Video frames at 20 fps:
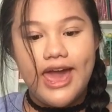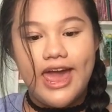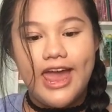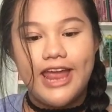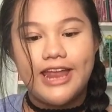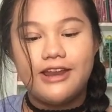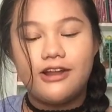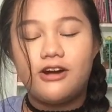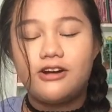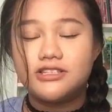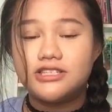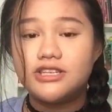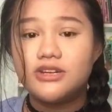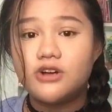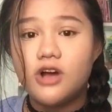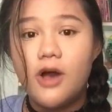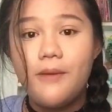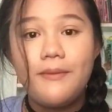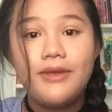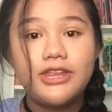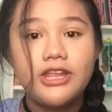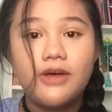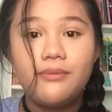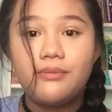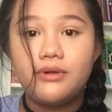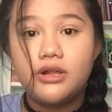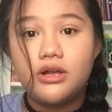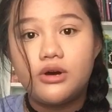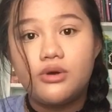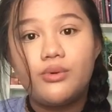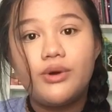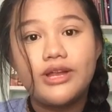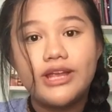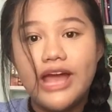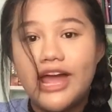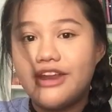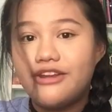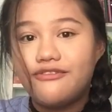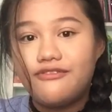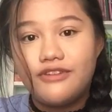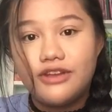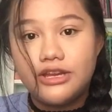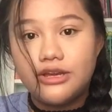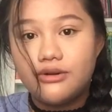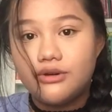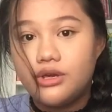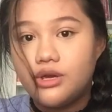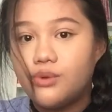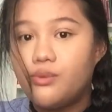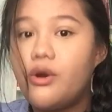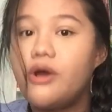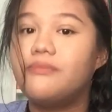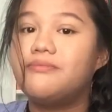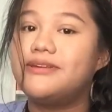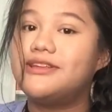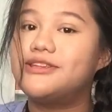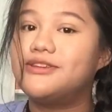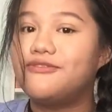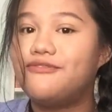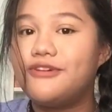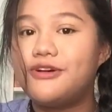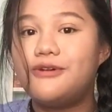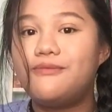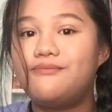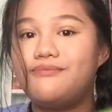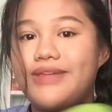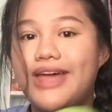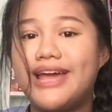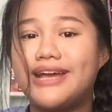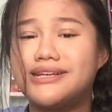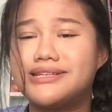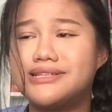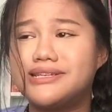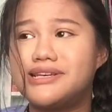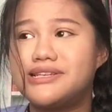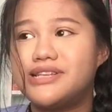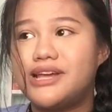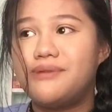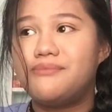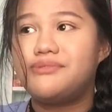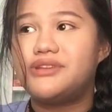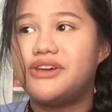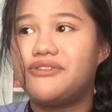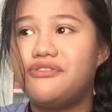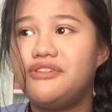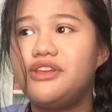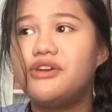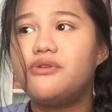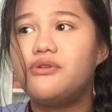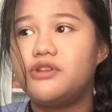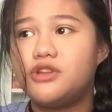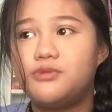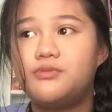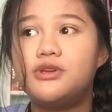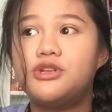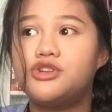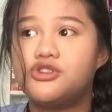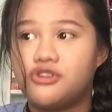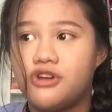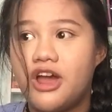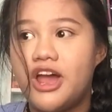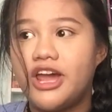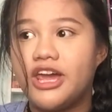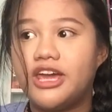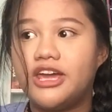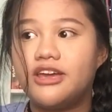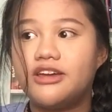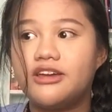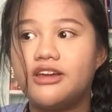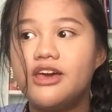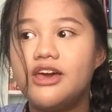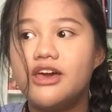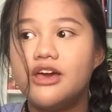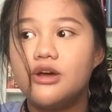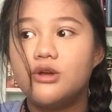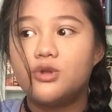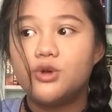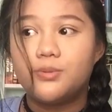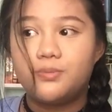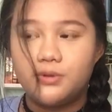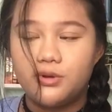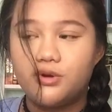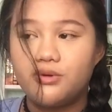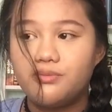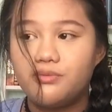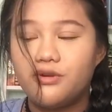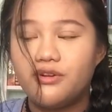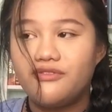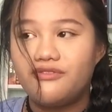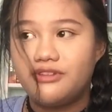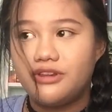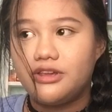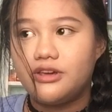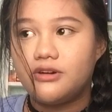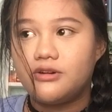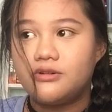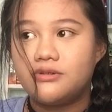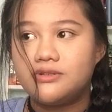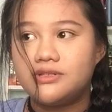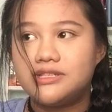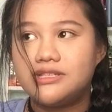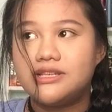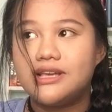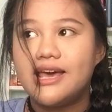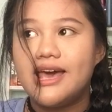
And also comment down below what kind of video you want me to film next, because I'm definitely going to be trying to upload more videos.